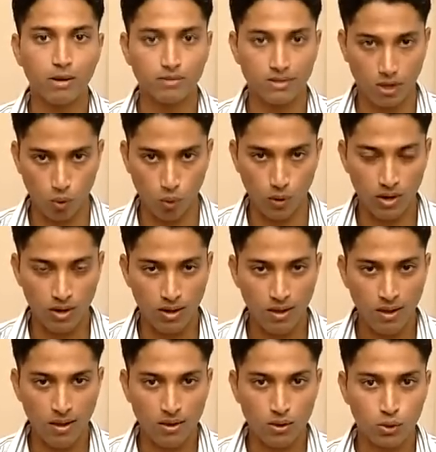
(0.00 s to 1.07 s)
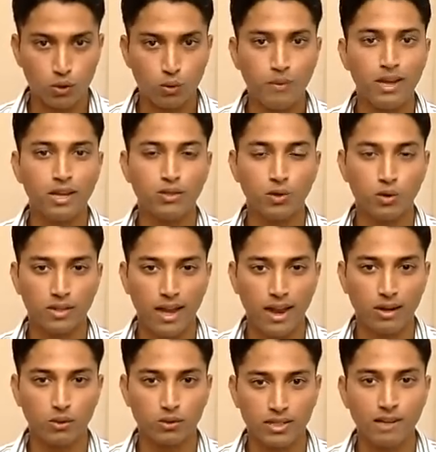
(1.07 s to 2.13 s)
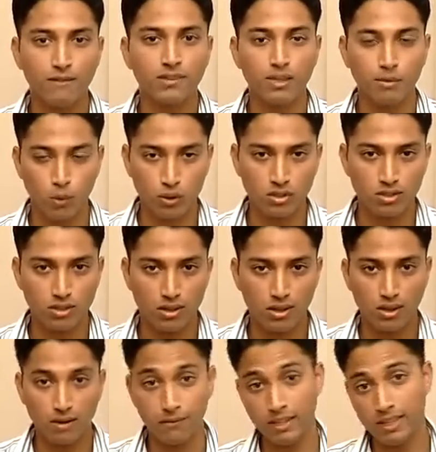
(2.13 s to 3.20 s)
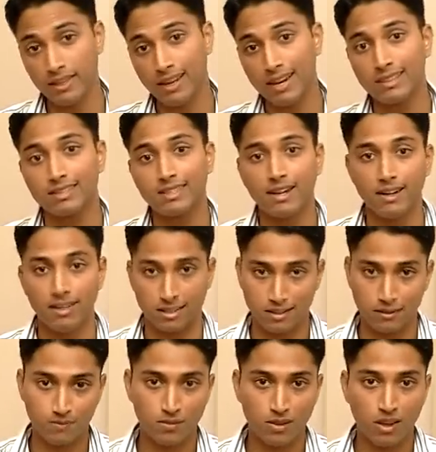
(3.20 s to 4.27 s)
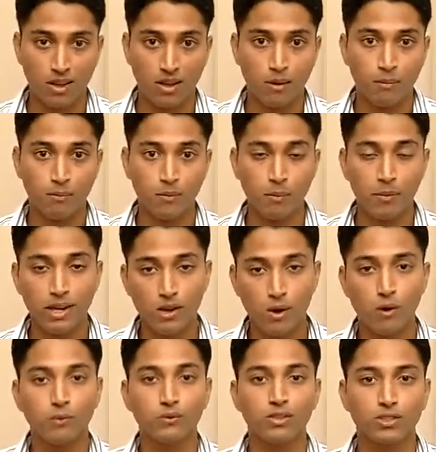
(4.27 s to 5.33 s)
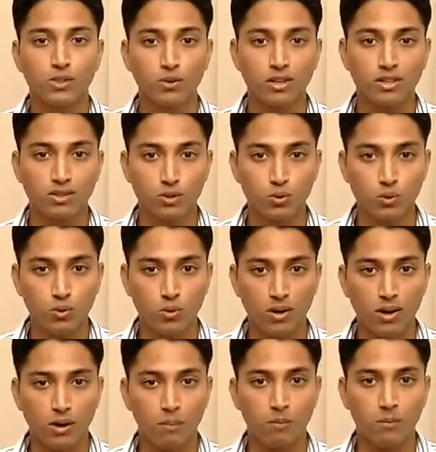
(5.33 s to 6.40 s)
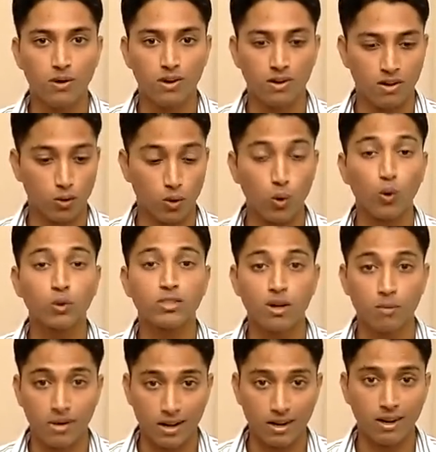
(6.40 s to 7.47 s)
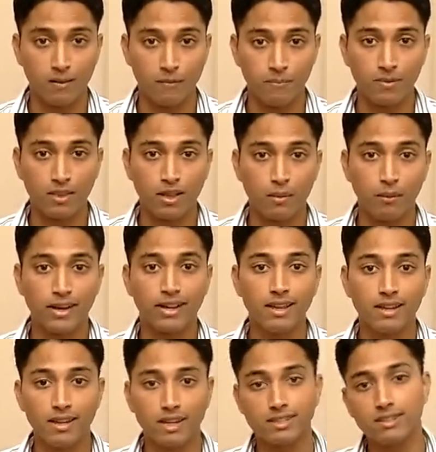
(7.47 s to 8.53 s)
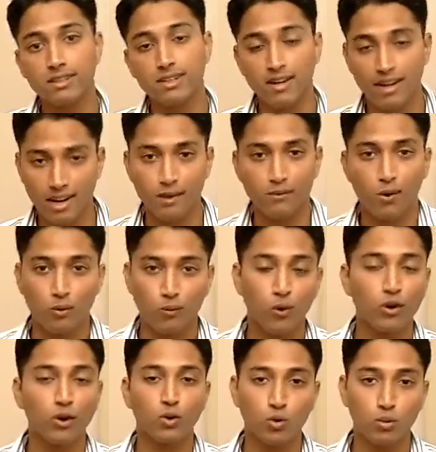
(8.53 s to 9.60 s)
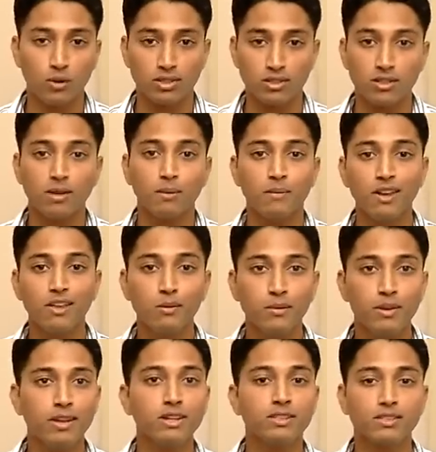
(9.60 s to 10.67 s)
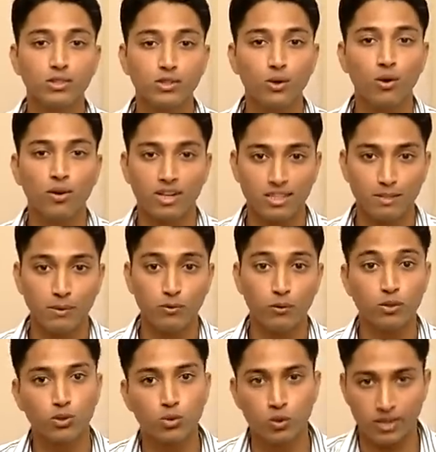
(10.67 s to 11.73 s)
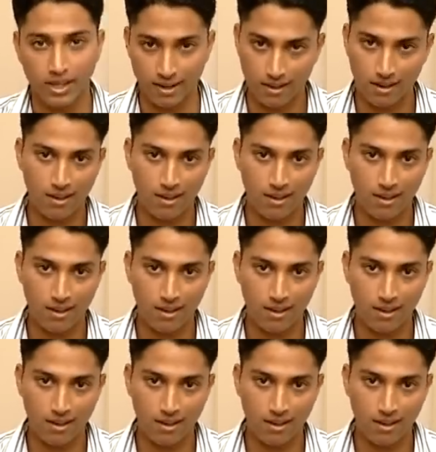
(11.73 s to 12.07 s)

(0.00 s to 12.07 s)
are over, you should make sure that you sit with the books within the next 10 days. Many of the students do a colossal blunder by taking an extended leave of 1 or 2 months. Believe me, it's a sure recipe for suicide.